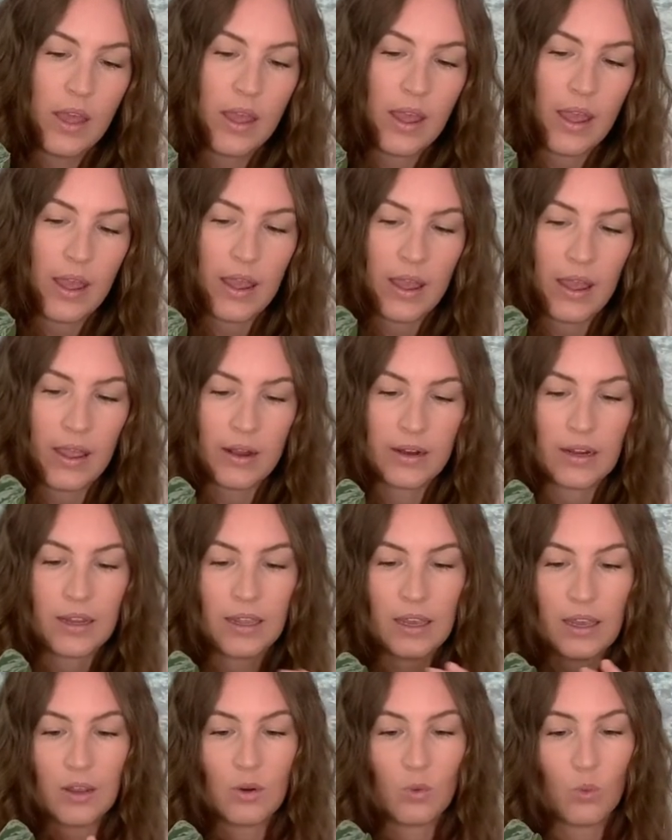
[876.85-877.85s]
and
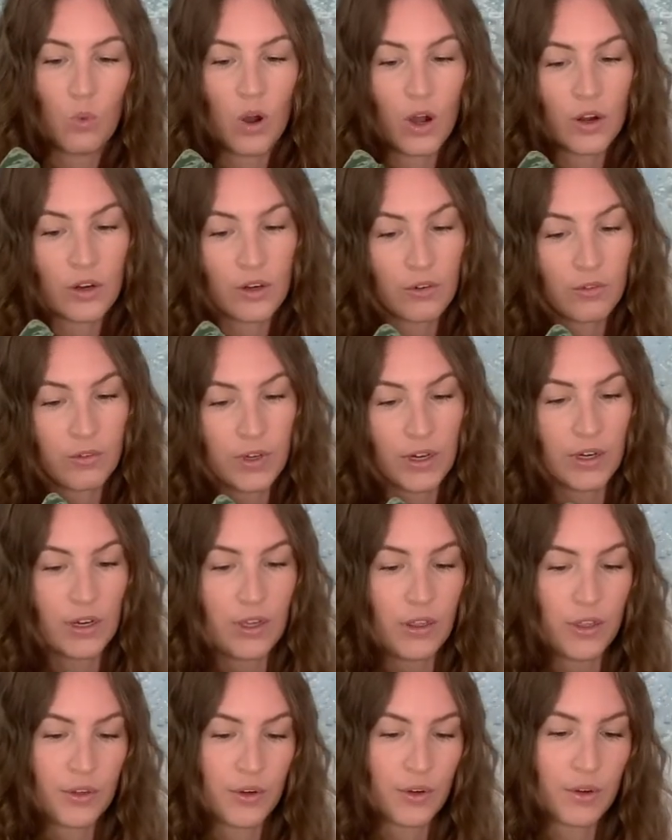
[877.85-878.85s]
again, water very
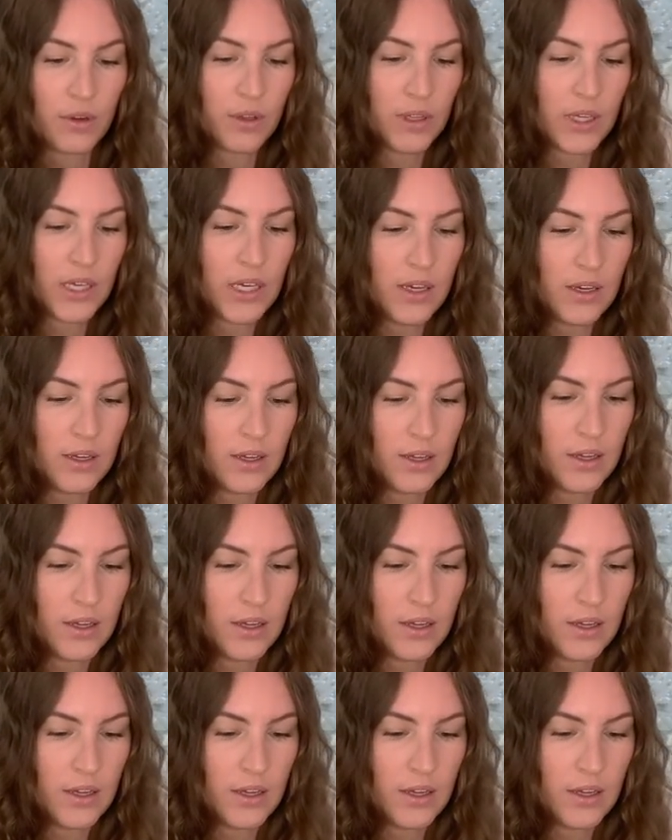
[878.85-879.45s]
thoroughly.